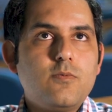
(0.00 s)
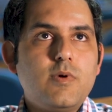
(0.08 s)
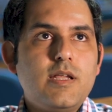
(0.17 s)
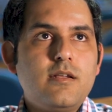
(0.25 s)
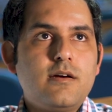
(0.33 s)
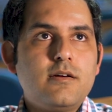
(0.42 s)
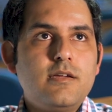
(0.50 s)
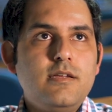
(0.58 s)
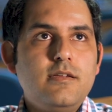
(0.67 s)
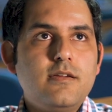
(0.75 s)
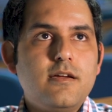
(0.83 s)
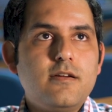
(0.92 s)
When
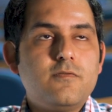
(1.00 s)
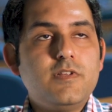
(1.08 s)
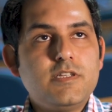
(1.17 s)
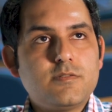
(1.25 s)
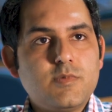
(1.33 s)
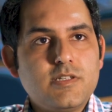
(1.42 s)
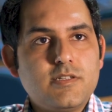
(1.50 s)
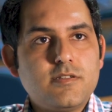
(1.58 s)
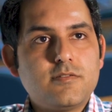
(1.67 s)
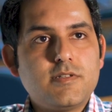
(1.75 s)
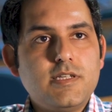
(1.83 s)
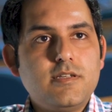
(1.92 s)
I finished my
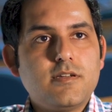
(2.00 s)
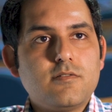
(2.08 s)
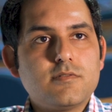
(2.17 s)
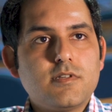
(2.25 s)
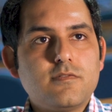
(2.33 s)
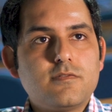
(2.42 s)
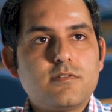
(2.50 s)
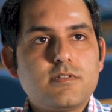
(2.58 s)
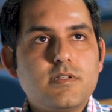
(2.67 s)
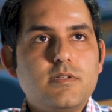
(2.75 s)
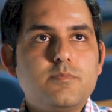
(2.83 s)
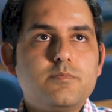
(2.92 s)
degree, I was offered
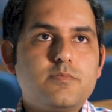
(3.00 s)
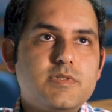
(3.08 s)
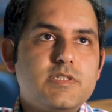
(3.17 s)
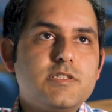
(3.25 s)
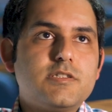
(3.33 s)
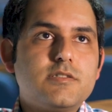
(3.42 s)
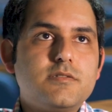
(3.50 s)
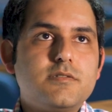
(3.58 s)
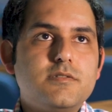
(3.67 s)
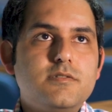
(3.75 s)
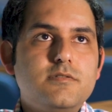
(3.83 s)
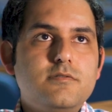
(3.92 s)
a position
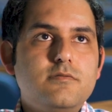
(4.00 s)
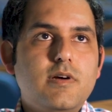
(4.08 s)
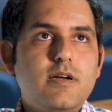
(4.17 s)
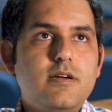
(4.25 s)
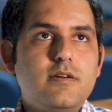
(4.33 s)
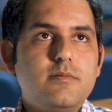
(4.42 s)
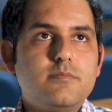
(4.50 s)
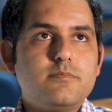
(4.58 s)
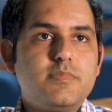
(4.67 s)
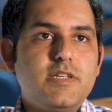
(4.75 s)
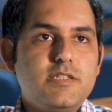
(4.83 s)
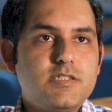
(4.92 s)
to do
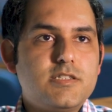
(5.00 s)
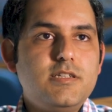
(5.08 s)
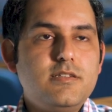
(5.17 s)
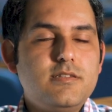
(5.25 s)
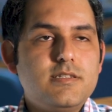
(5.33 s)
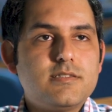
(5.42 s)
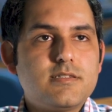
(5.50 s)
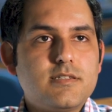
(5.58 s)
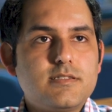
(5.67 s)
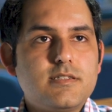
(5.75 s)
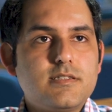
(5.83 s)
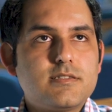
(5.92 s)
PhD in
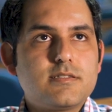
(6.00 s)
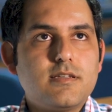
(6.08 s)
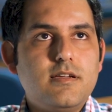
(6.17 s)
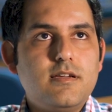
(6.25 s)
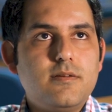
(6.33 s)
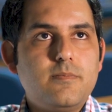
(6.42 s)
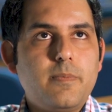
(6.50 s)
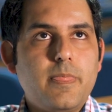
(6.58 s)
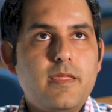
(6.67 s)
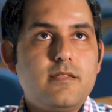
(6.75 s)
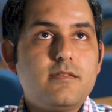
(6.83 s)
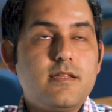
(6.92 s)
Sussex
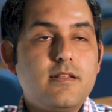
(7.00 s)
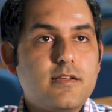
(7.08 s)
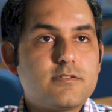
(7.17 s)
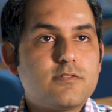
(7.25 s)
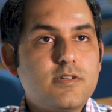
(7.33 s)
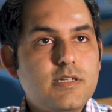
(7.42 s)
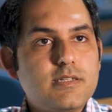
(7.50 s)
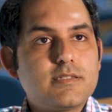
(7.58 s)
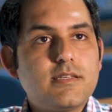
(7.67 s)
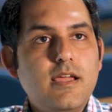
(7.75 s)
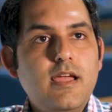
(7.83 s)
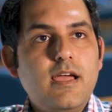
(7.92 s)
in electronics,
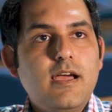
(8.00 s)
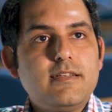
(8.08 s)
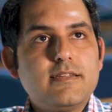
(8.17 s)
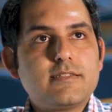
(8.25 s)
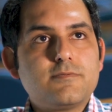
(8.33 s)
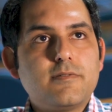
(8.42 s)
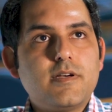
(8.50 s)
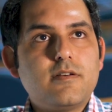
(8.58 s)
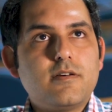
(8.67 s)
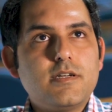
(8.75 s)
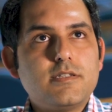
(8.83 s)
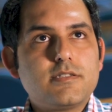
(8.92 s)
and that's where
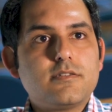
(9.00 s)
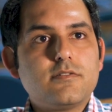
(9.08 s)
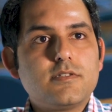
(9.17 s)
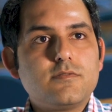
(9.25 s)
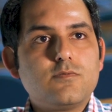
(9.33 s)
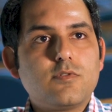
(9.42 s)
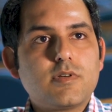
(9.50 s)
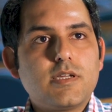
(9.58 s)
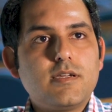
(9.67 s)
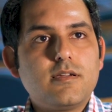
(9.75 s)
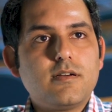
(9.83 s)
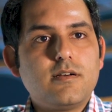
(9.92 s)
I started
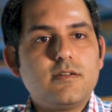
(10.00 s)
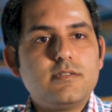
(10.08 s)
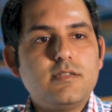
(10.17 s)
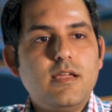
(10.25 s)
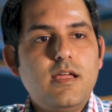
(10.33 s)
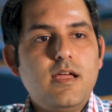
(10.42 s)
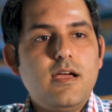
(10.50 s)
working on